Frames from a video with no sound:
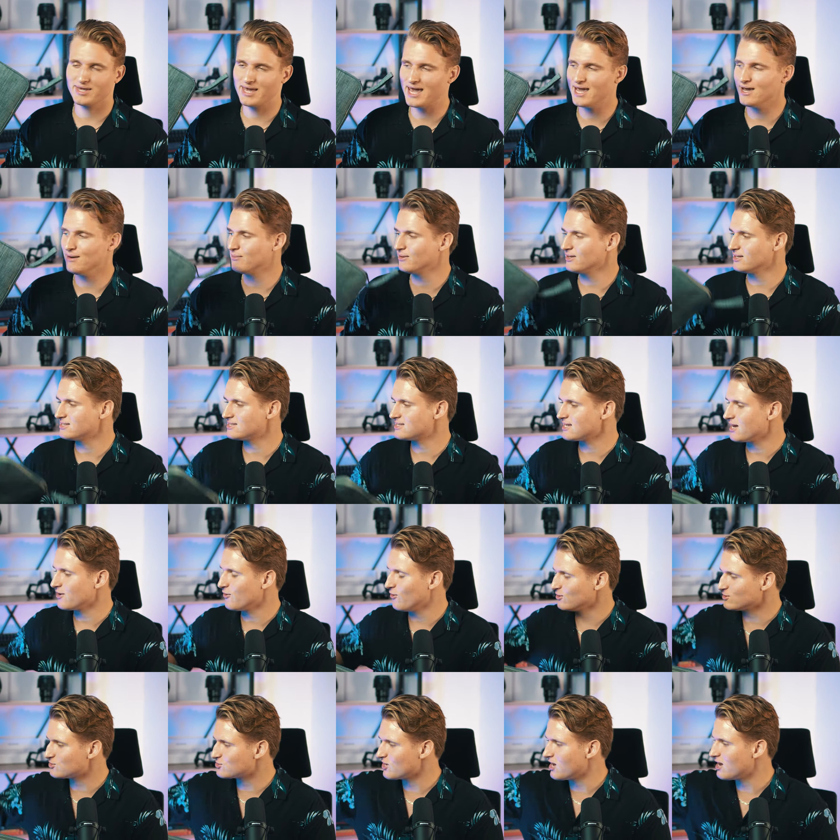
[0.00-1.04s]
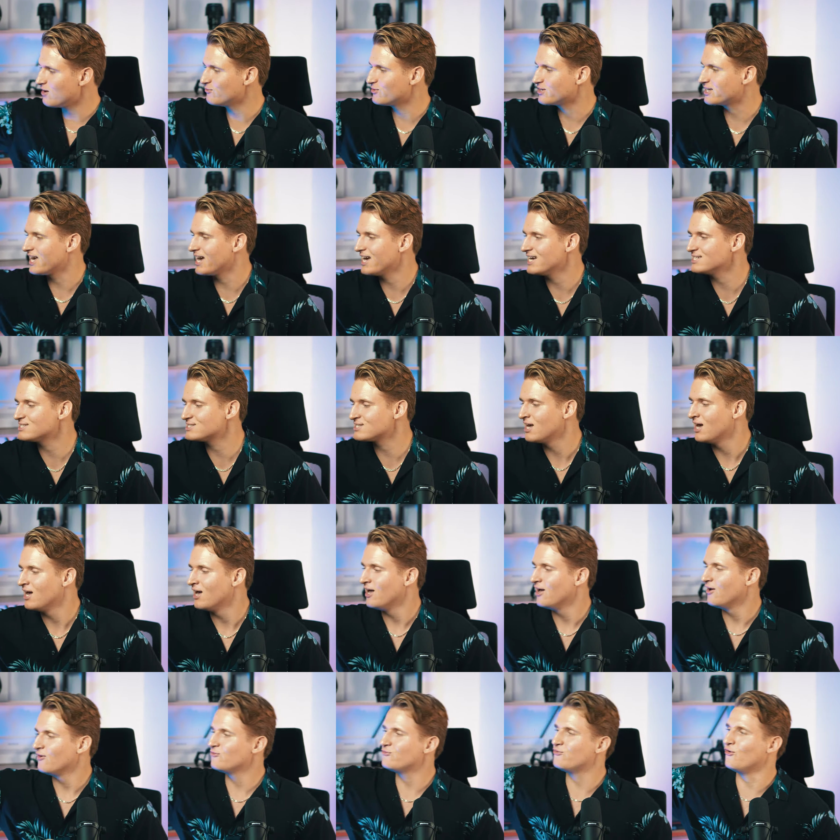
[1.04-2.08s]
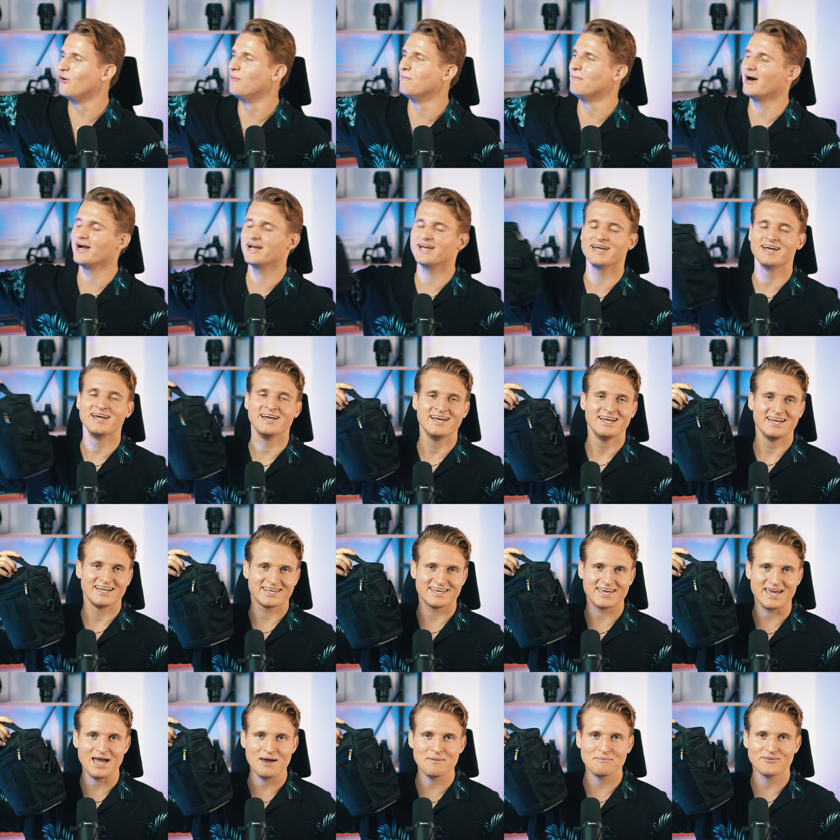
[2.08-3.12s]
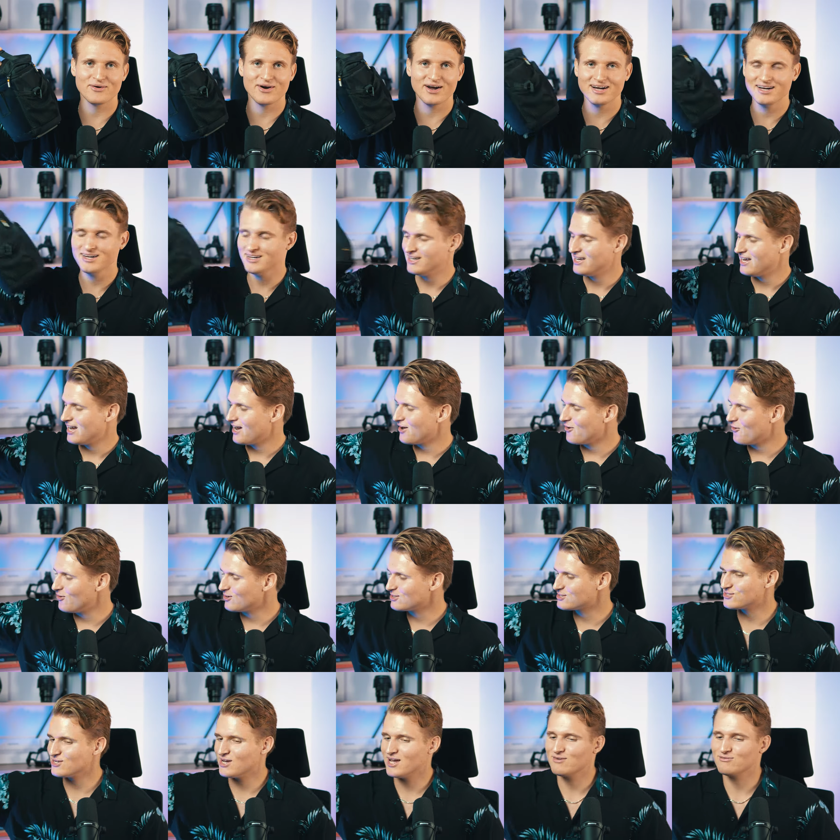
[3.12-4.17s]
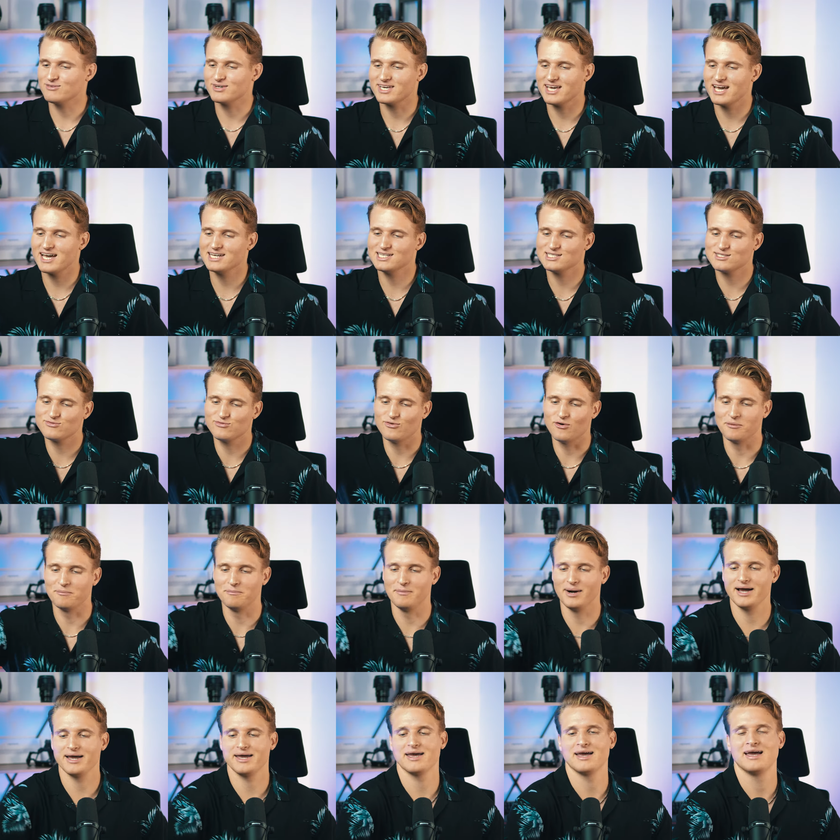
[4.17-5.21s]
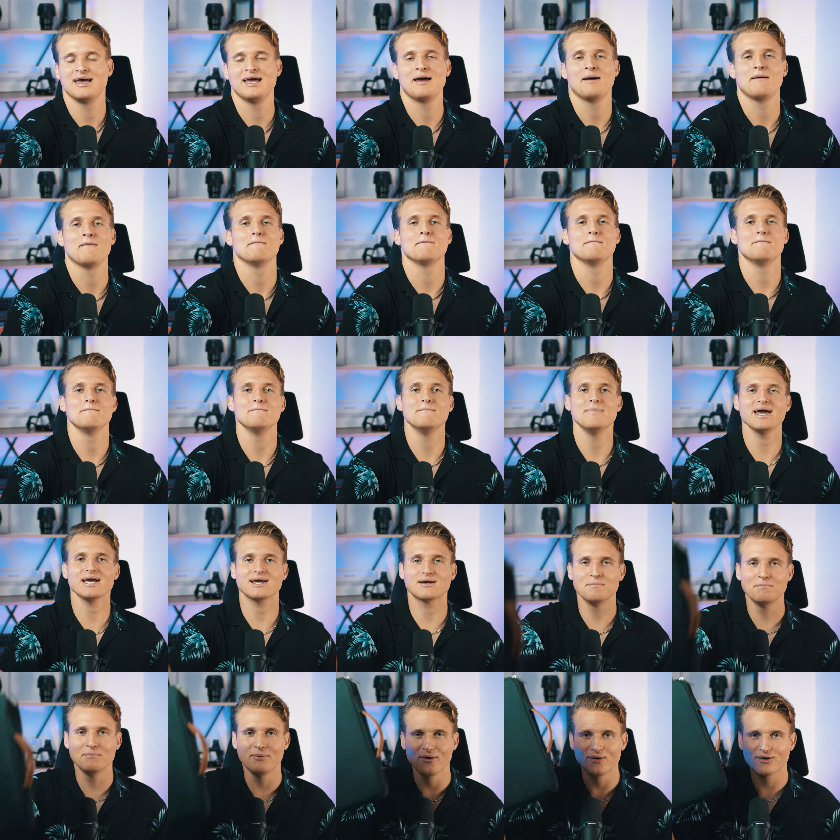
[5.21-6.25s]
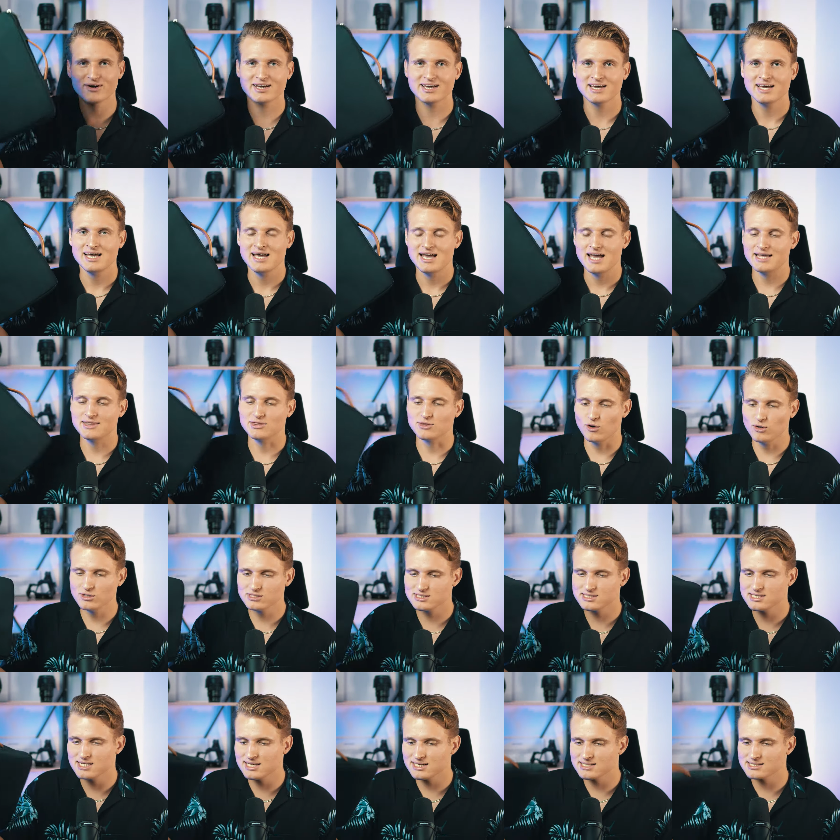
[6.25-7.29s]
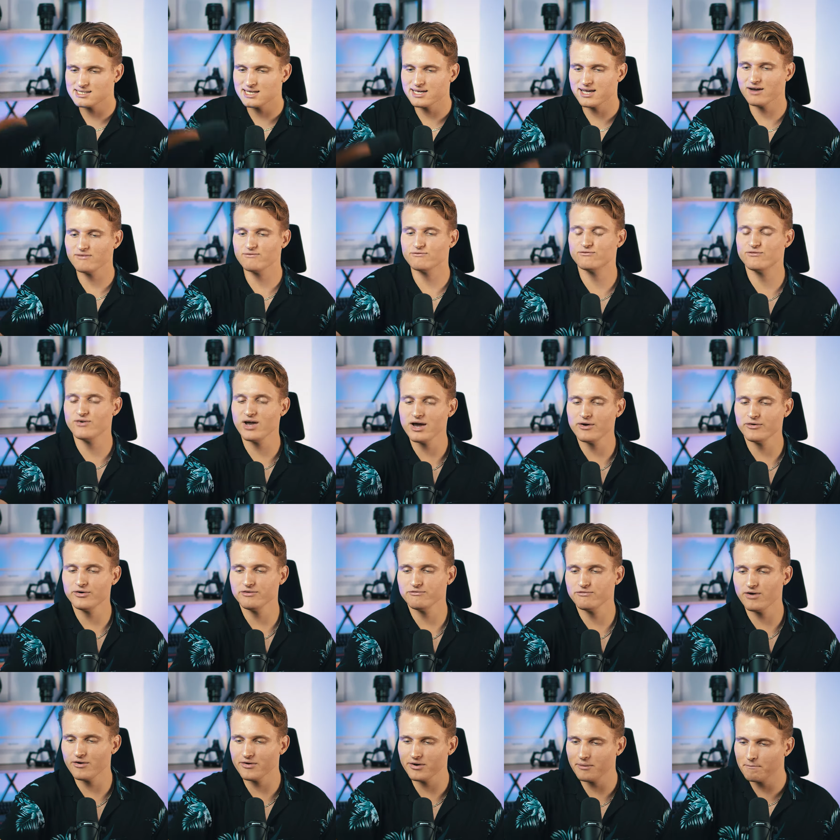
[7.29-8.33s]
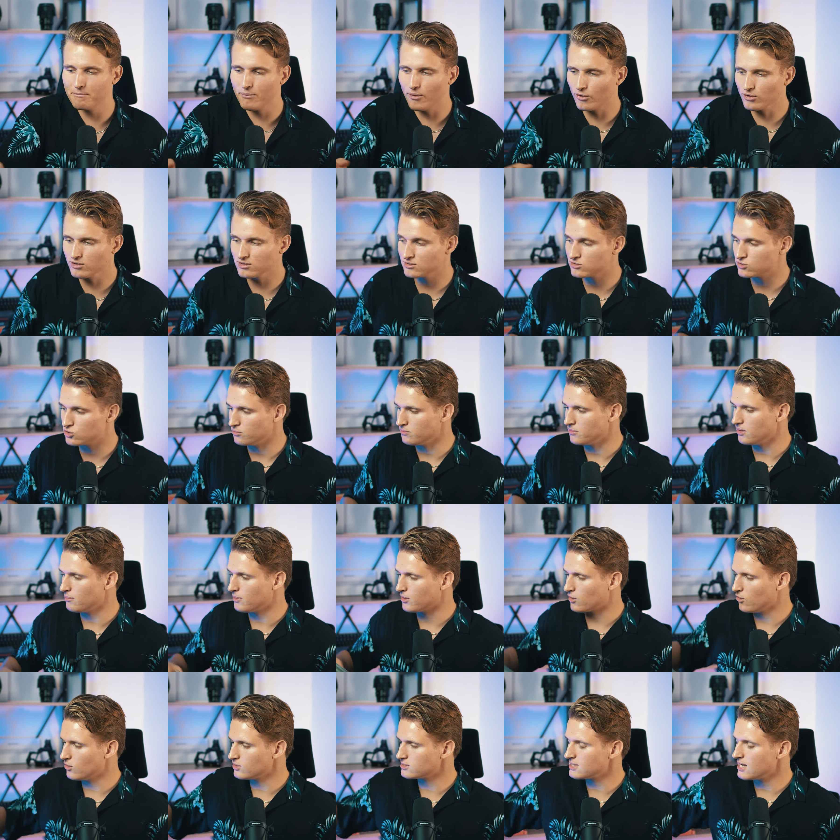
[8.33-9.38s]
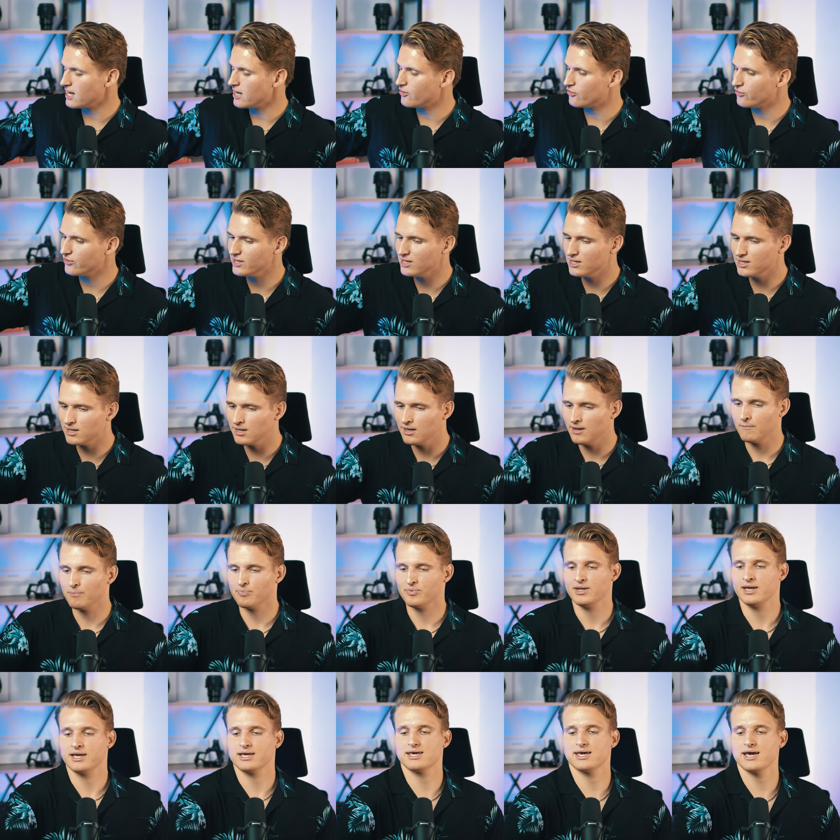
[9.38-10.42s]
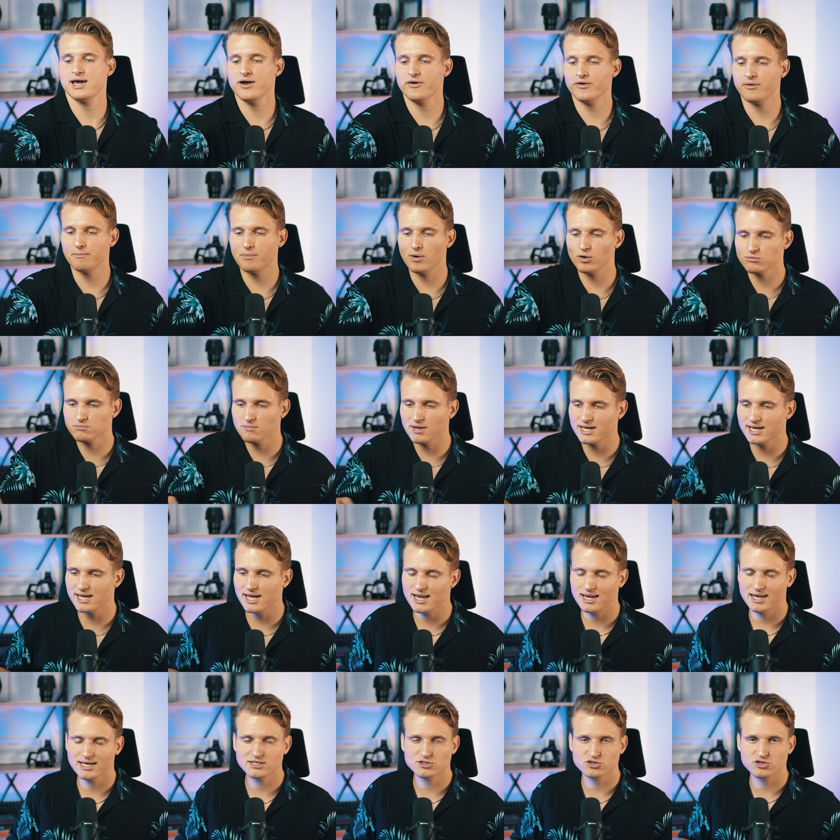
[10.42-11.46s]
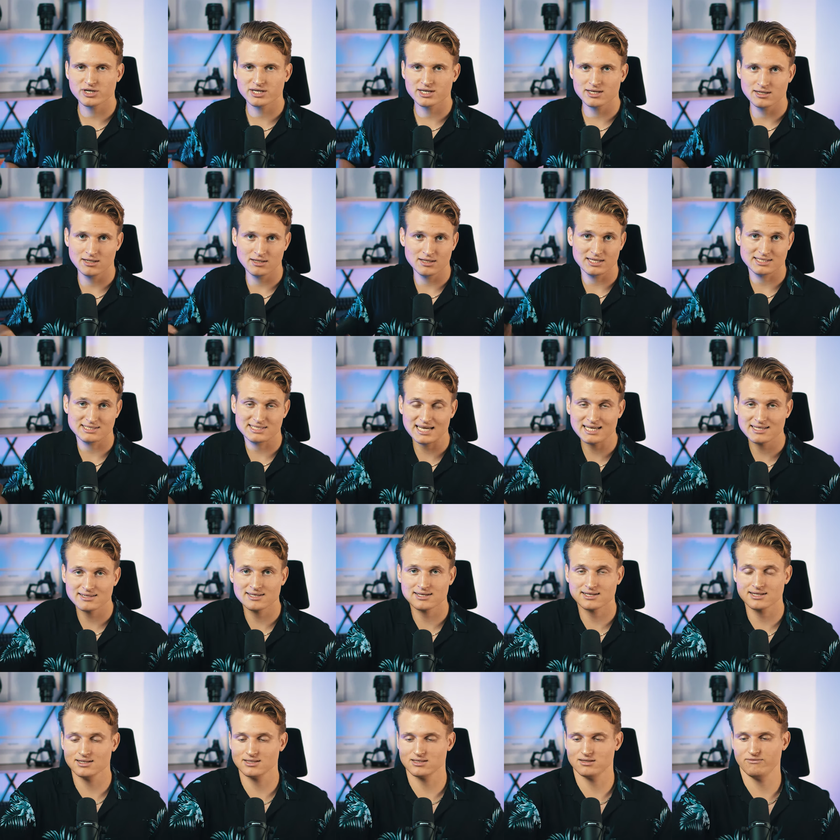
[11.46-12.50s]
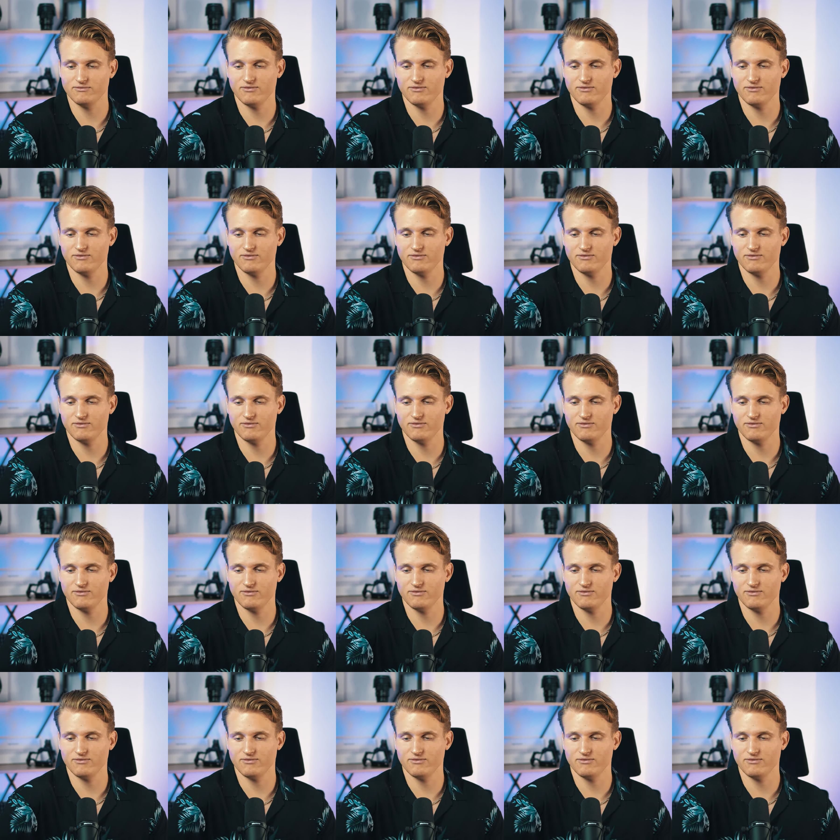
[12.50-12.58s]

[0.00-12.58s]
cables. I also have a case for my camera. I also have a case for my MacBook. And those things, they are very, very important to me, because I really care about my electrical and technical